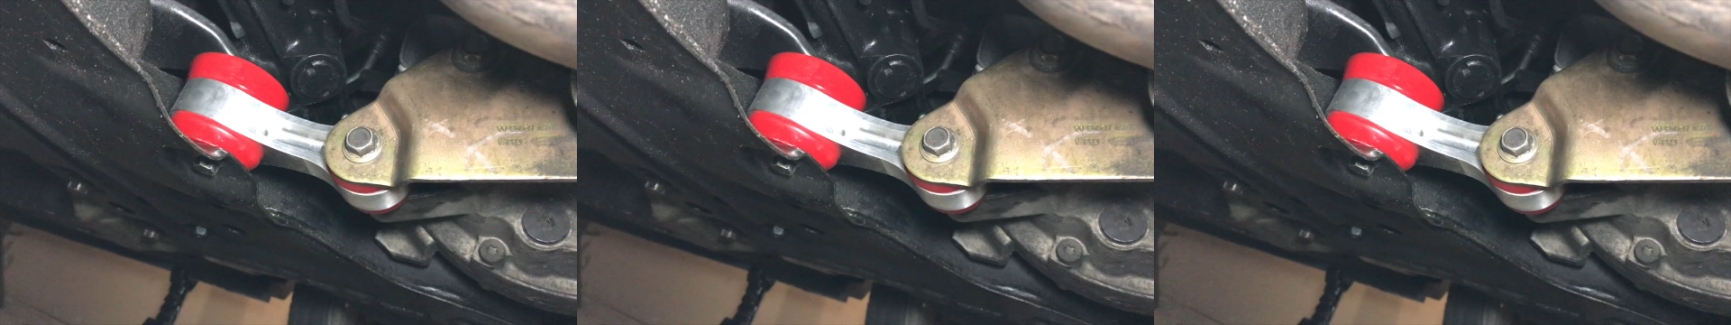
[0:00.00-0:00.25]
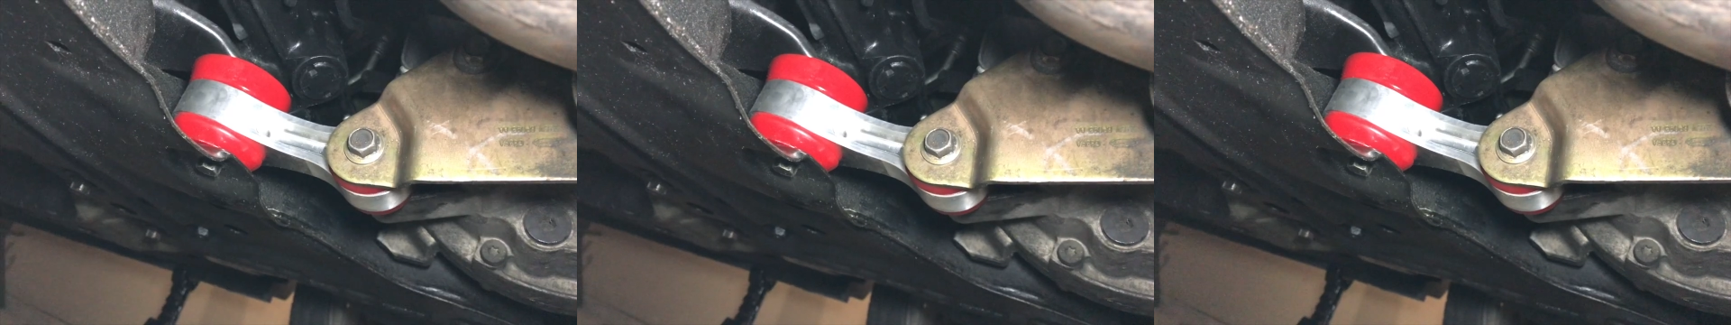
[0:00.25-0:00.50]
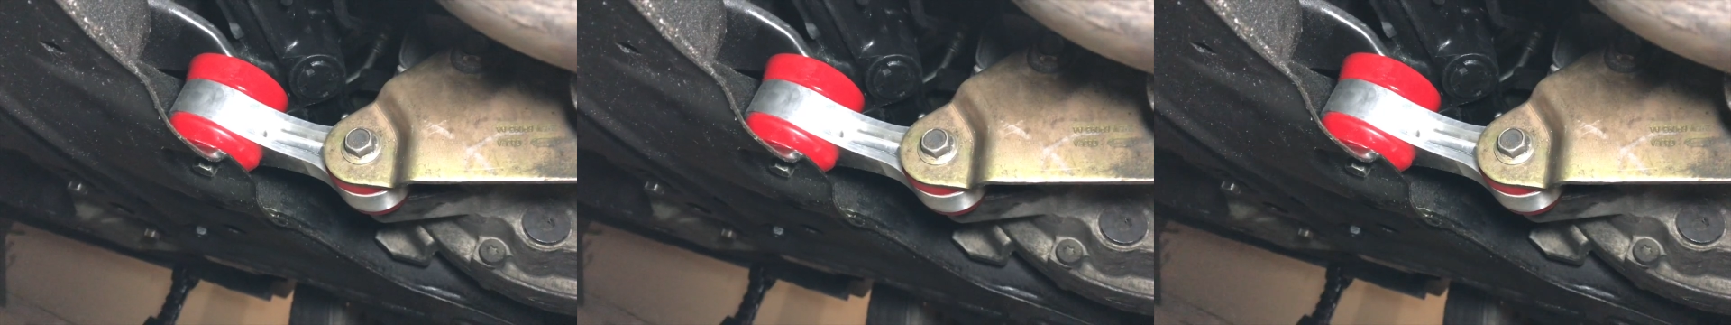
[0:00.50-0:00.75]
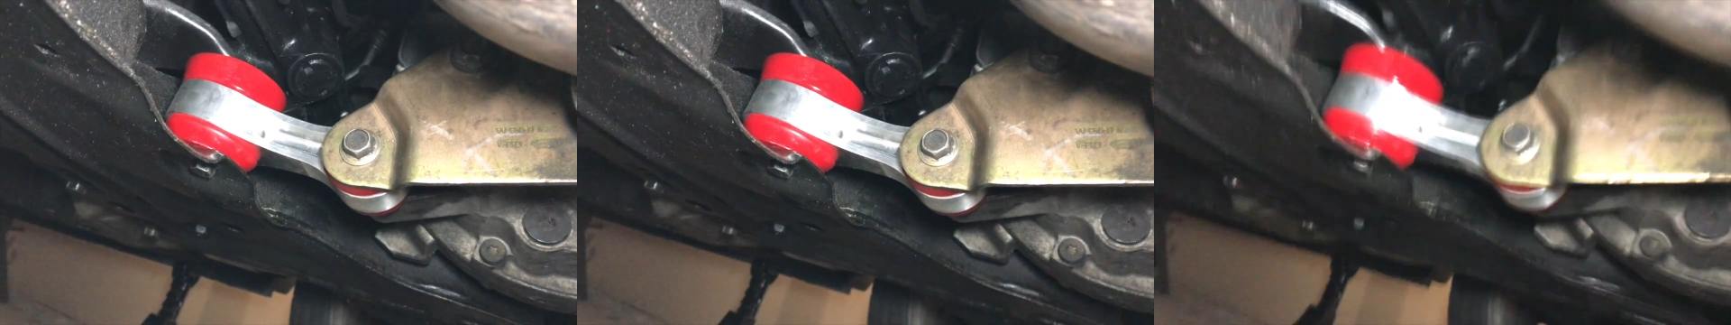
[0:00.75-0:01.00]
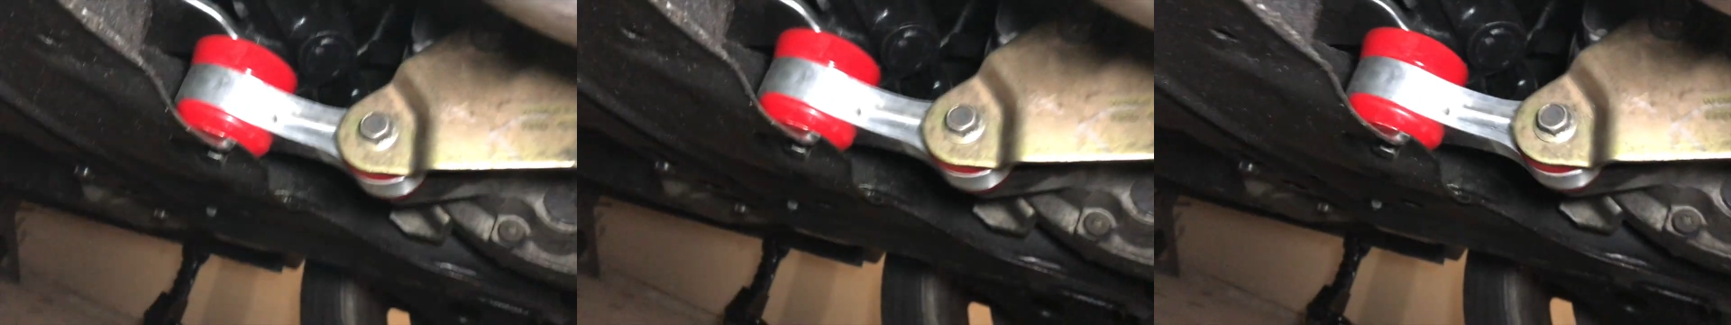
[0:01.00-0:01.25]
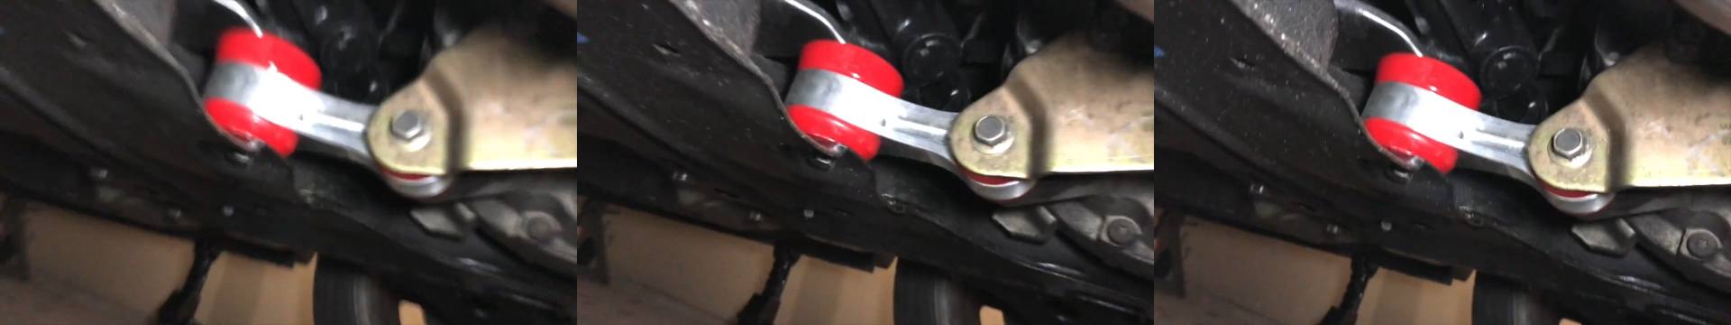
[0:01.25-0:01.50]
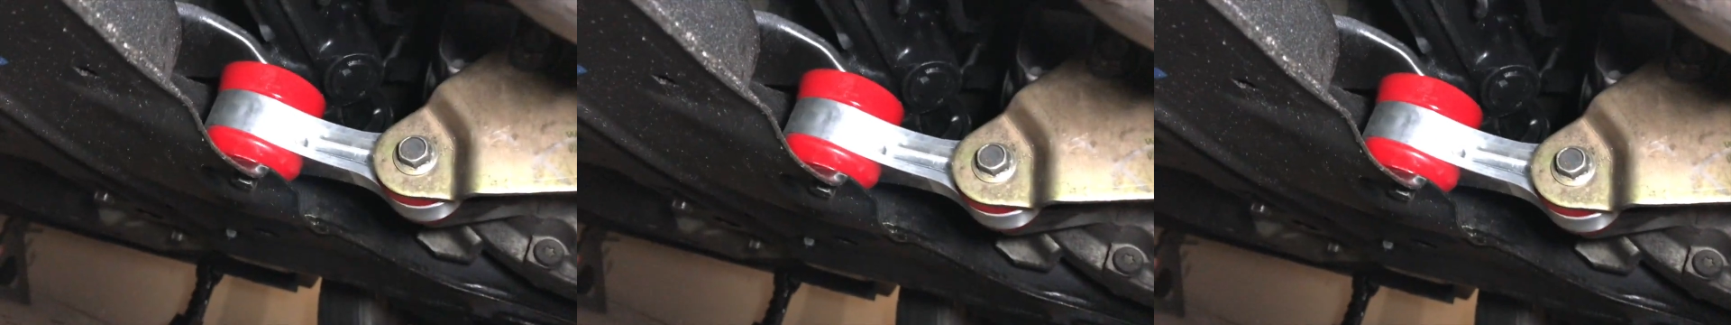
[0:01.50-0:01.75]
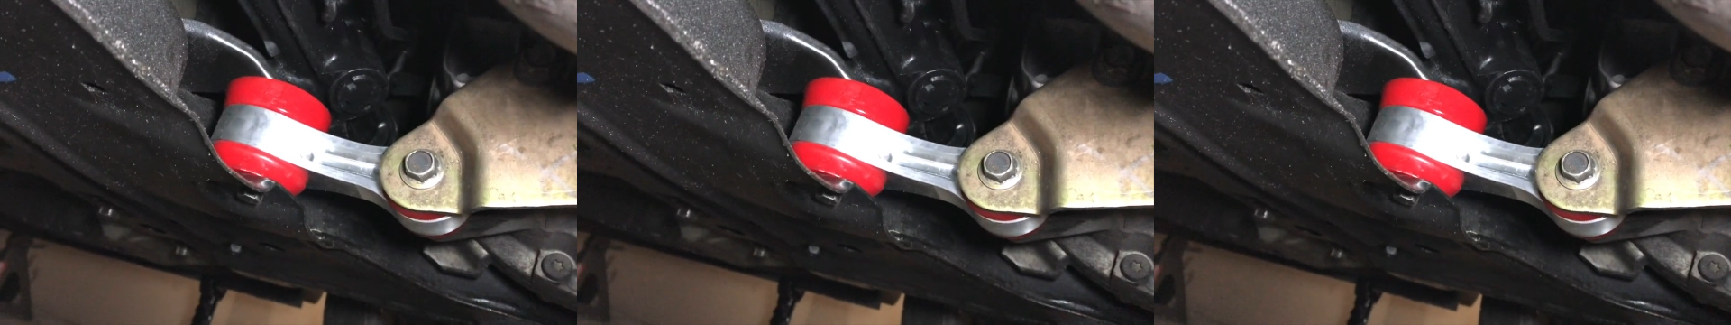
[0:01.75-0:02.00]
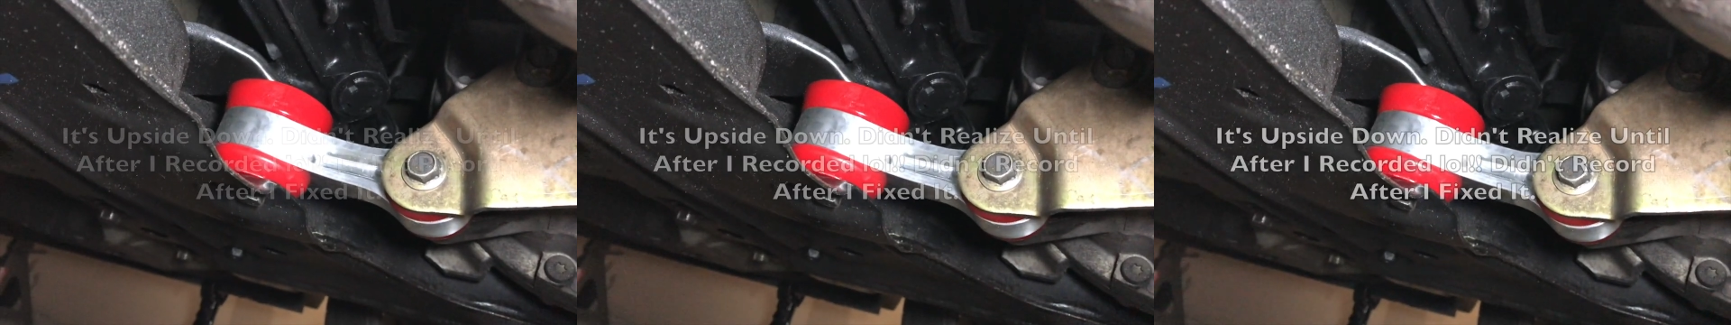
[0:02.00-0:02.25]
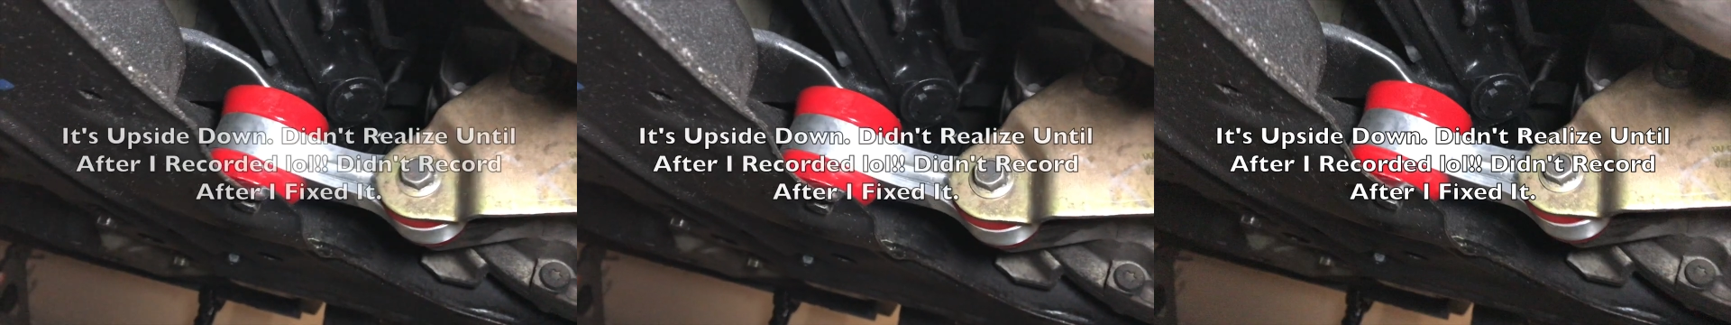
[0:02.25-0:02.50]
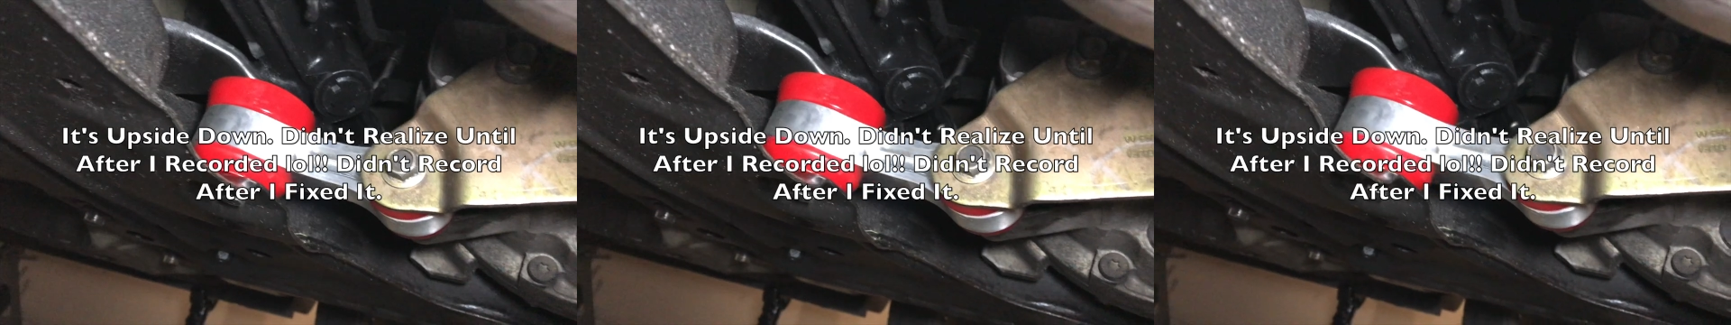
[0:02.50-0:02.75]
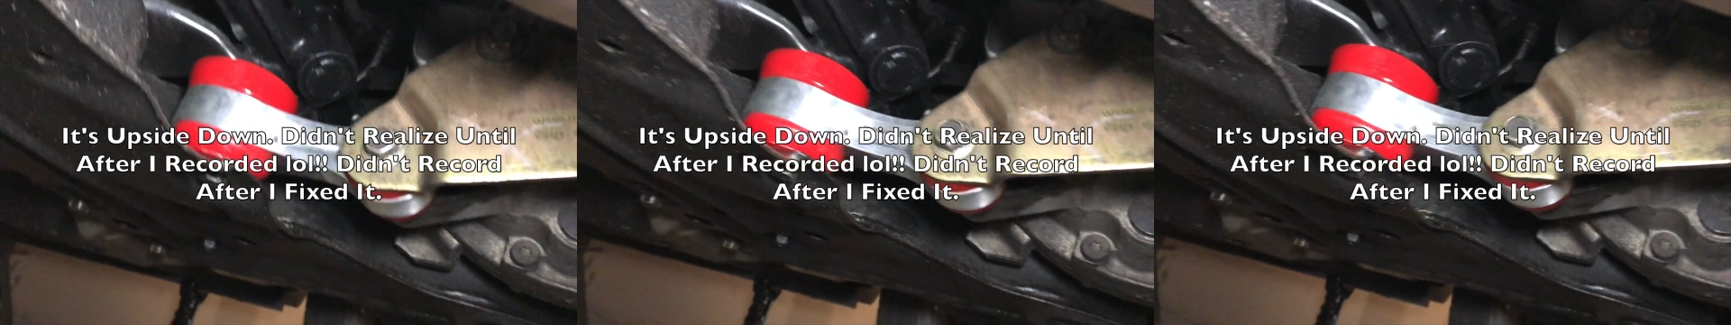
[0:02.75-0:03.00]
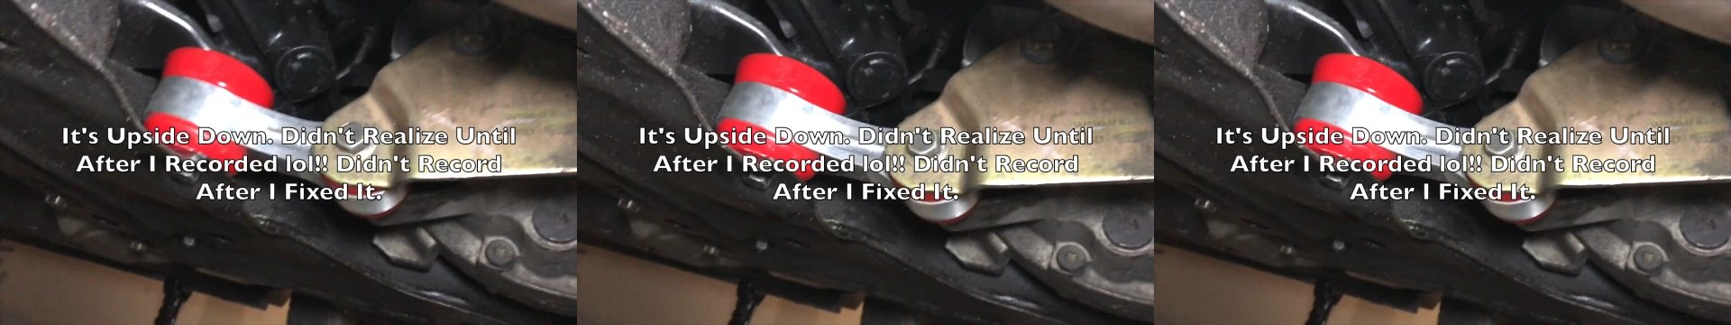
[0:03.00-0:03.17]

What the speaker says: [unreadable: no face in view]